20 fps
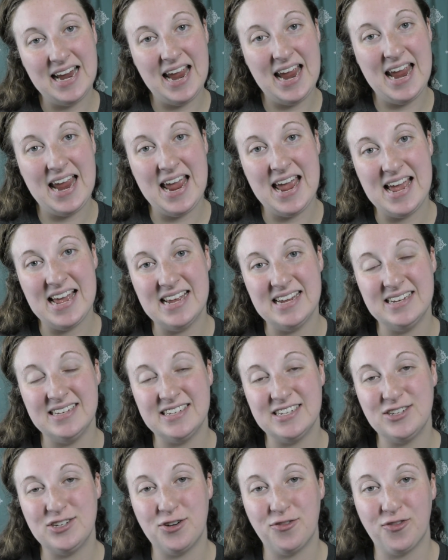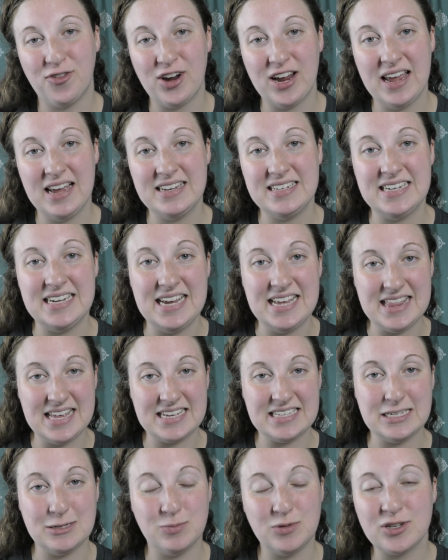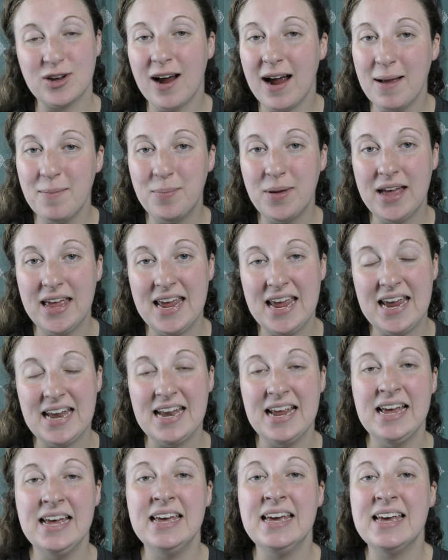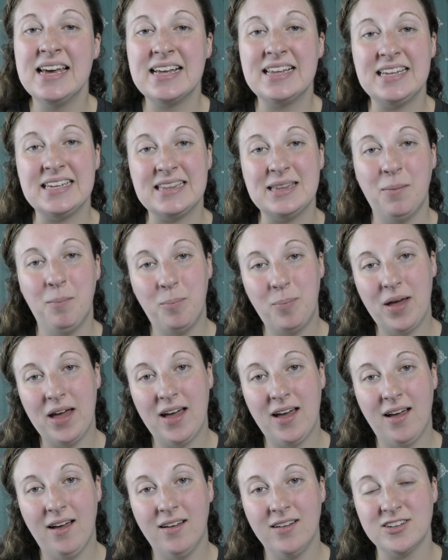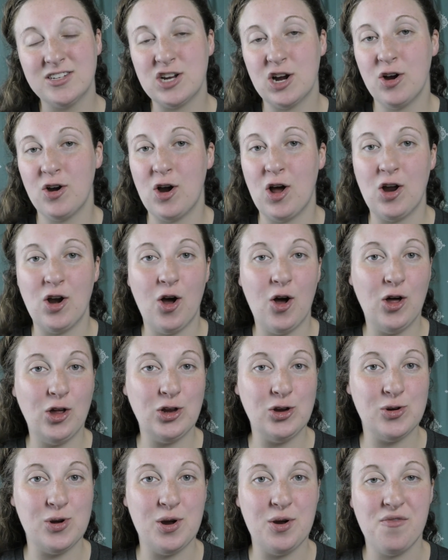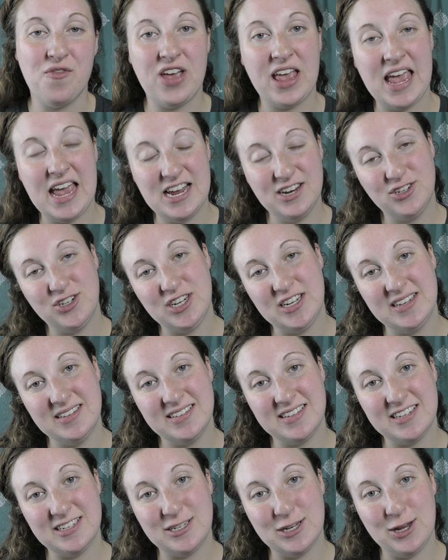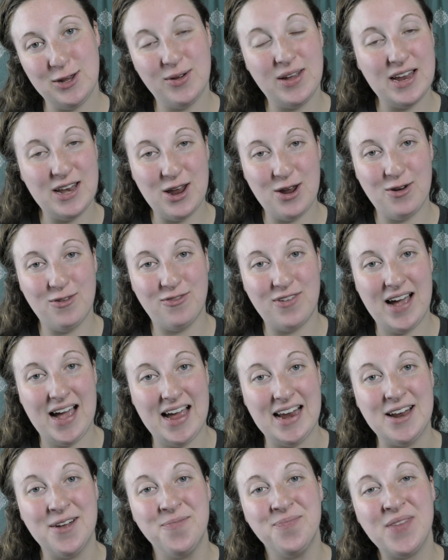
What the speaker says: And don't forget to hit that subscribe button, click the bell, turn on all your notifications so you get notified